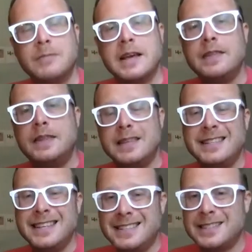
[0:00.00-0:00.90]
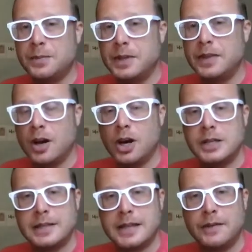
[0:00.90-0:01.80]
This is something that RJ
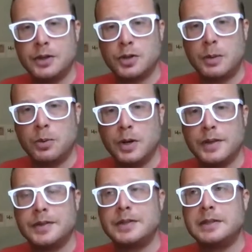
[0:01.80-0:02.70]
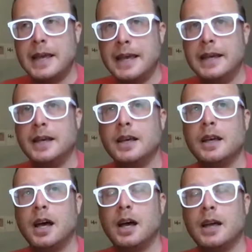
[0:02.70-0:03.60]
is having trouble with,
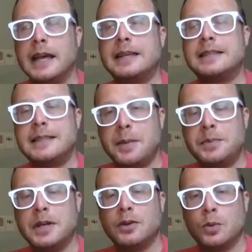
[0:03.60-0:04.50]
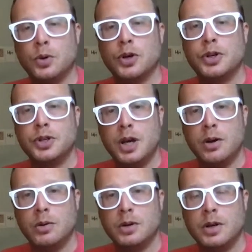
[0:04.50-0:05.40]
accepting the word no.
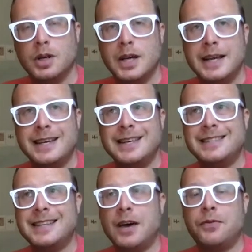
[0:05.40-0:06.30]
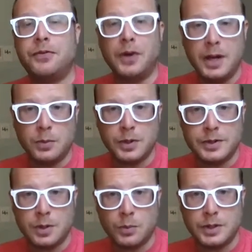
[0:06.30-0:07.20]
It's not fun when
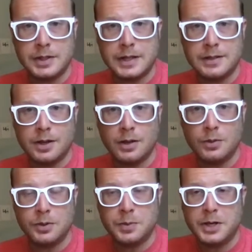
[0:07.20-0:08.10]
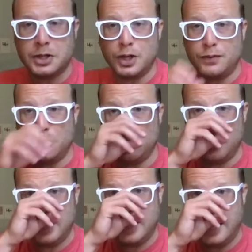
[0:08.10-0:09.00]
someone says no, especially if you
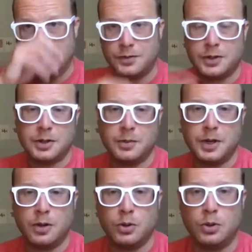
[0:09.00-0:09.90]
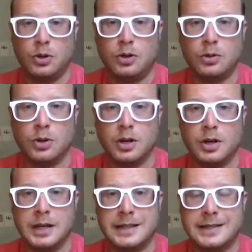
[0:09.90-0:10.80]
ask for something cool or
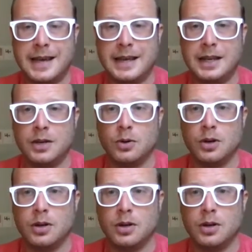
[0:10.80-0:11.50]
exciting or